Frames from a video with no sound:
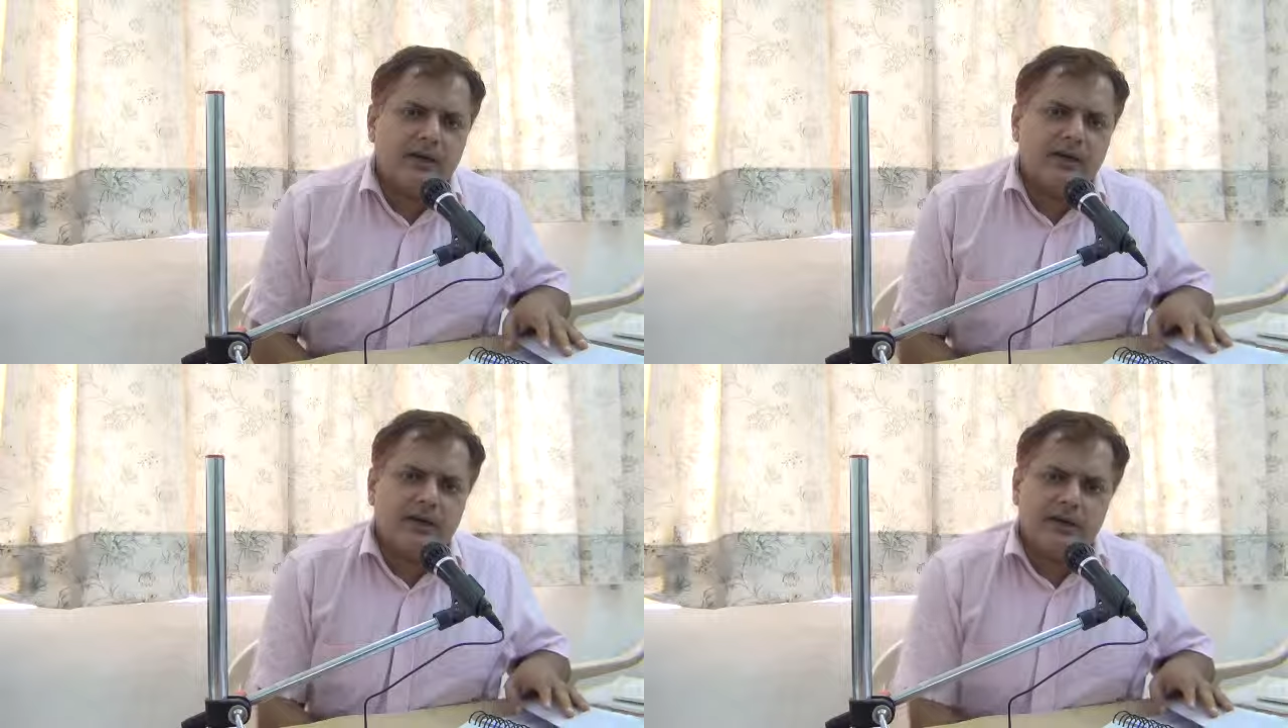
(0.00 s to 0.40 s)

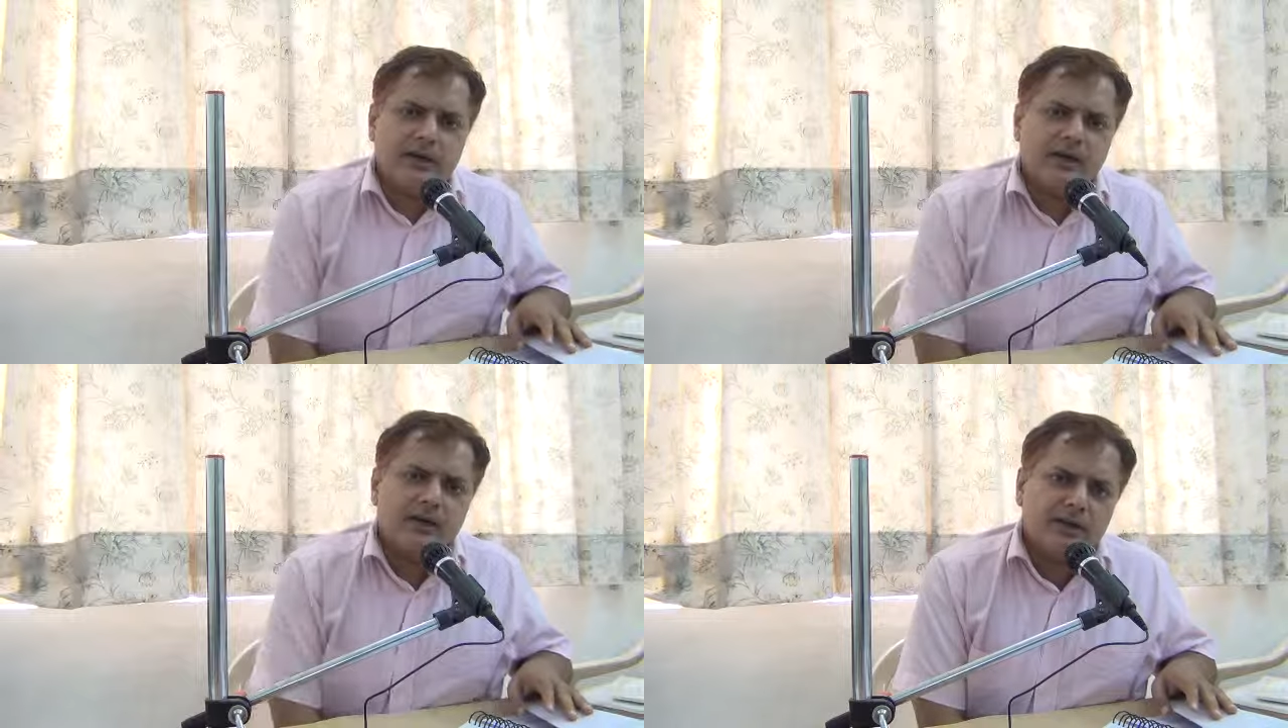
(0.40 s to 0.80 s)
very
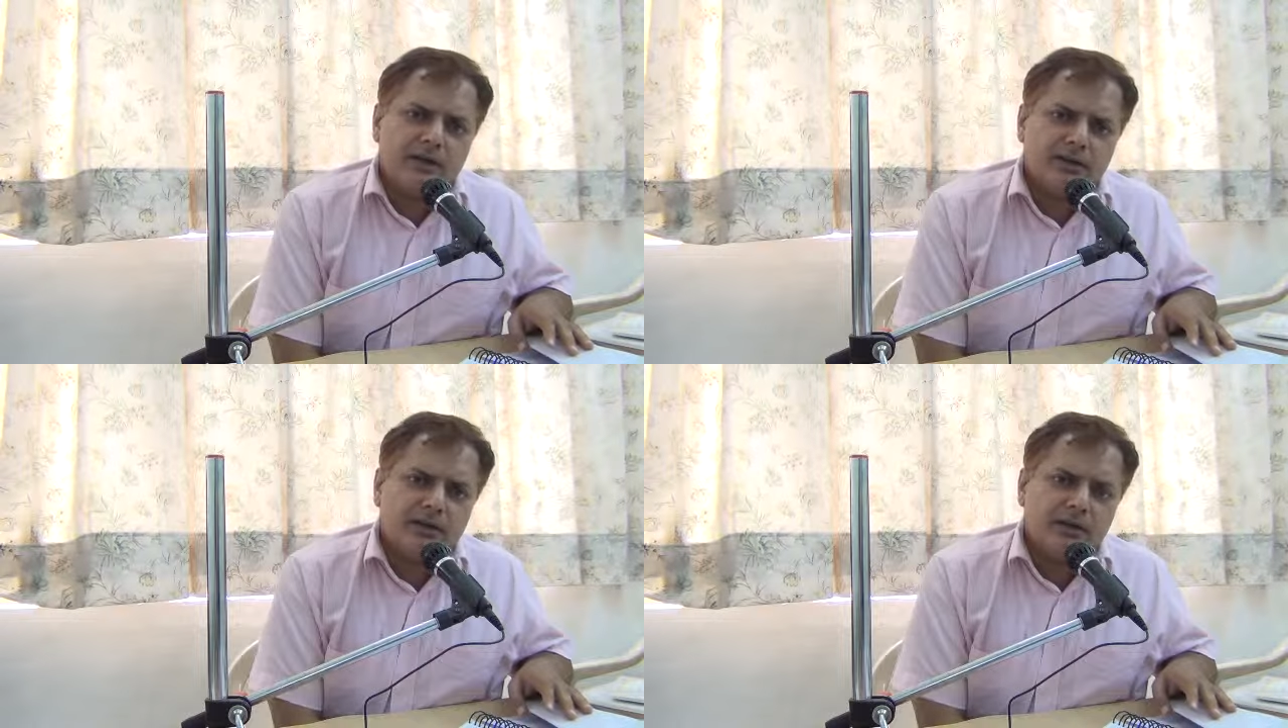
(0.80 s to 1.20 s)
technical in
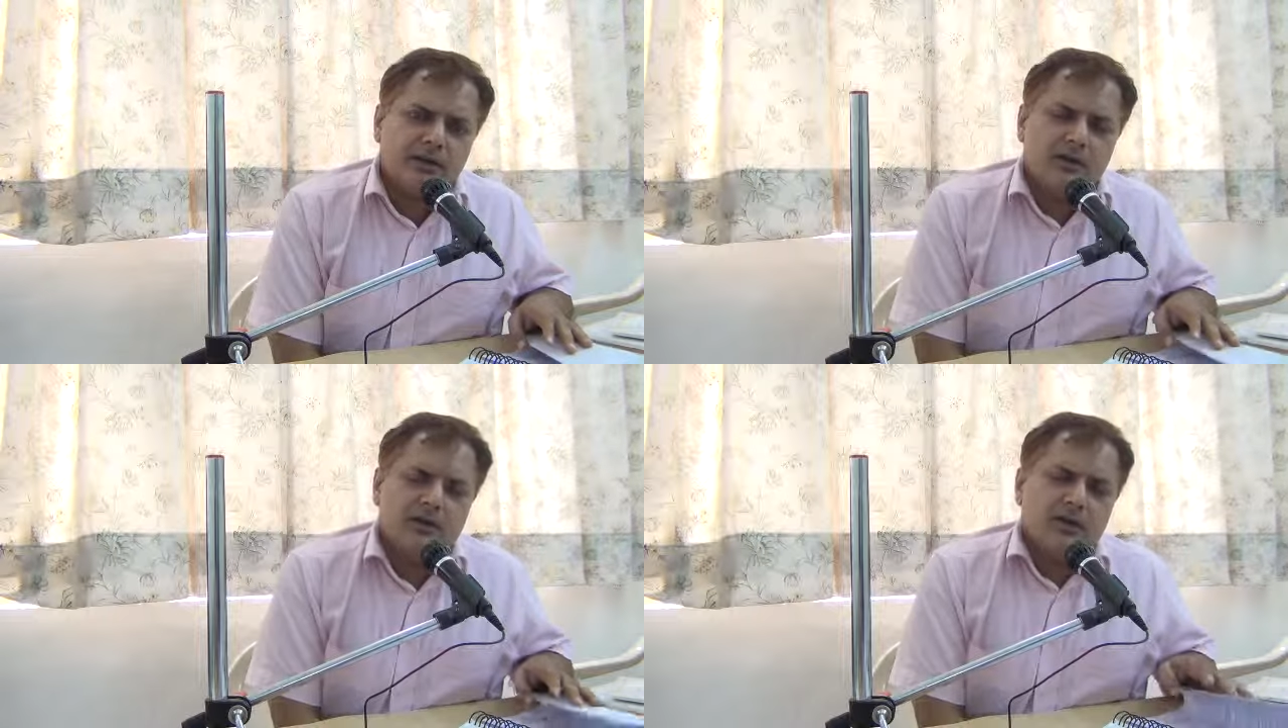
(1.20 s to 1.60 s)
nature.
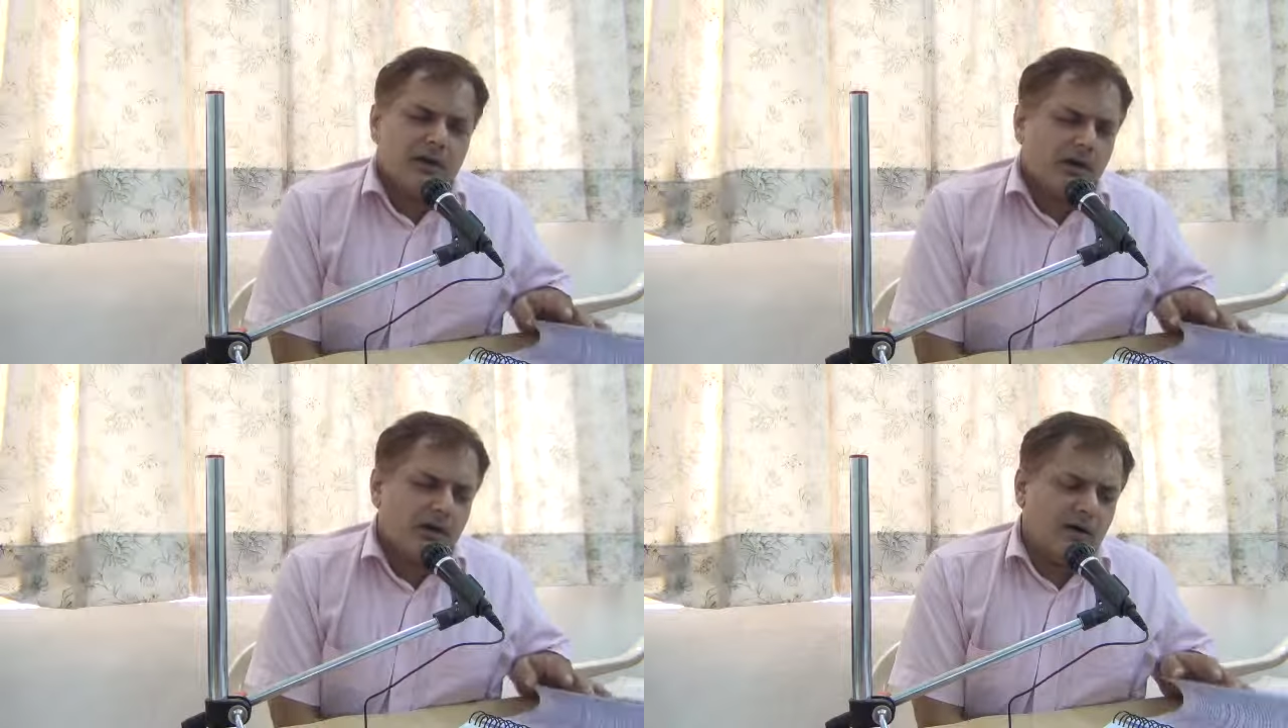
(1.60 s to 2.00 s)

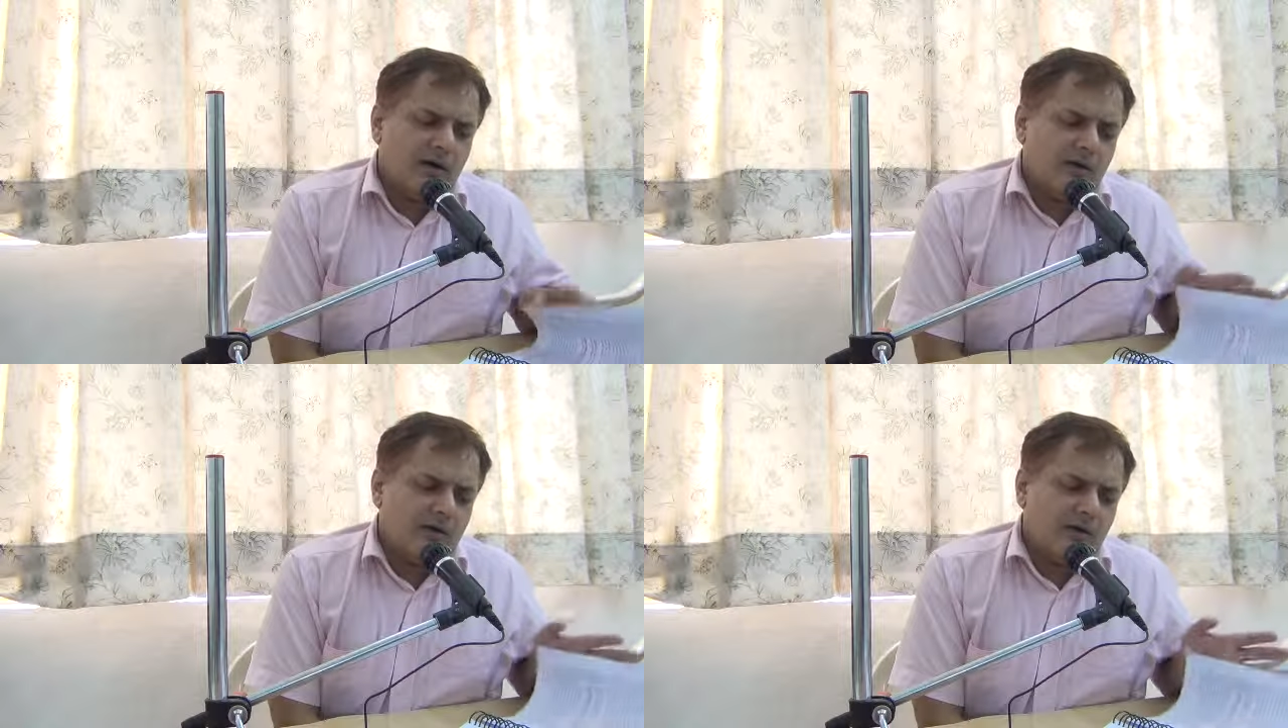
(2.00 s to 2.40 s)

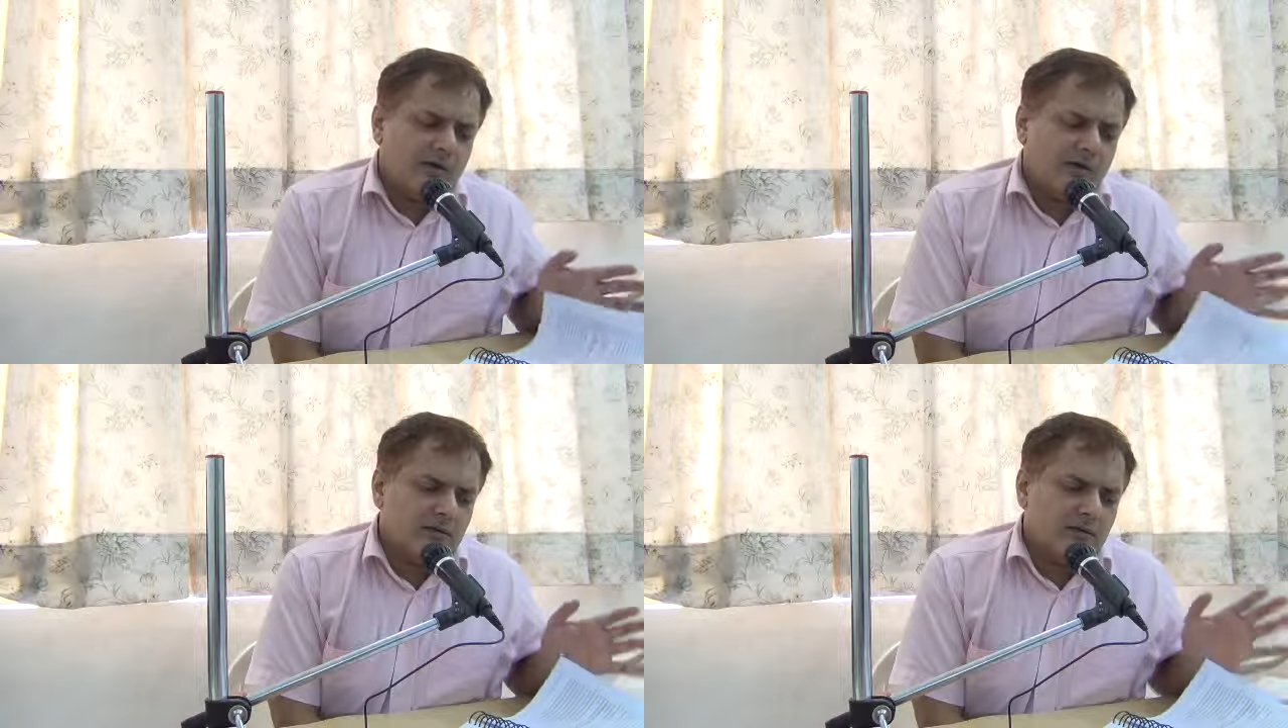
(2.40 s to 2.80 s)

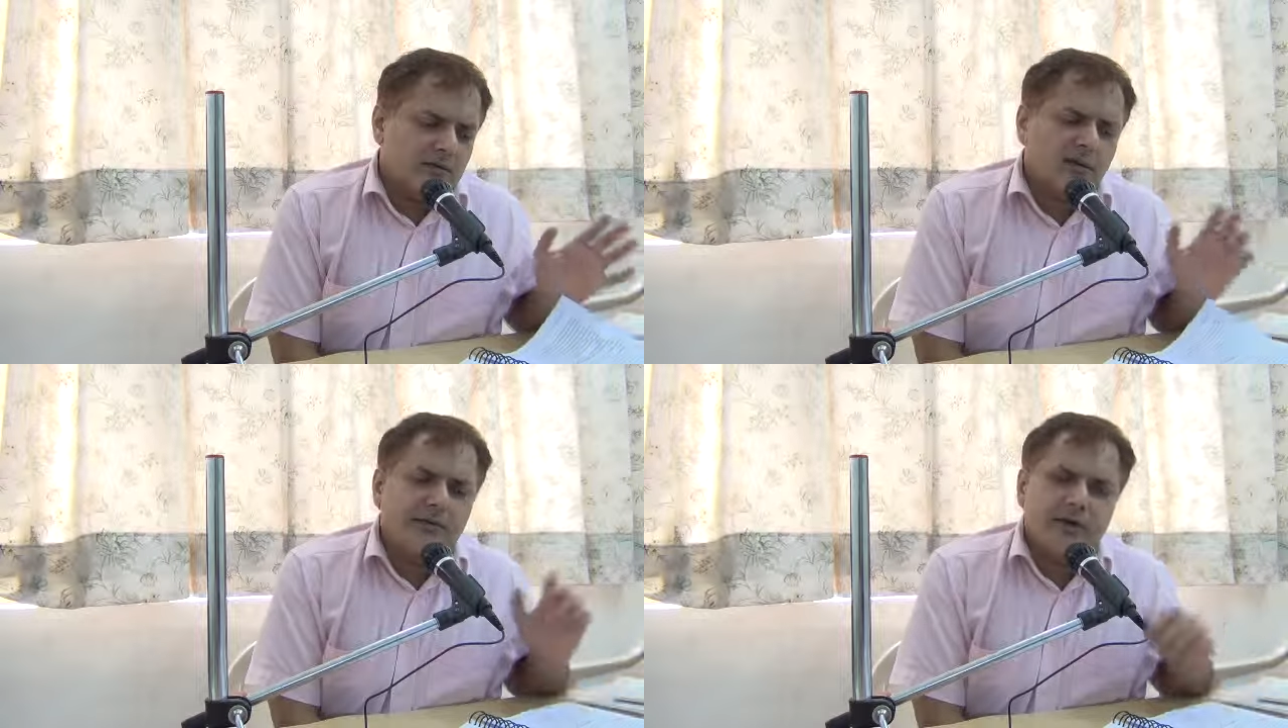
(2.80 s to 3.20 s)
The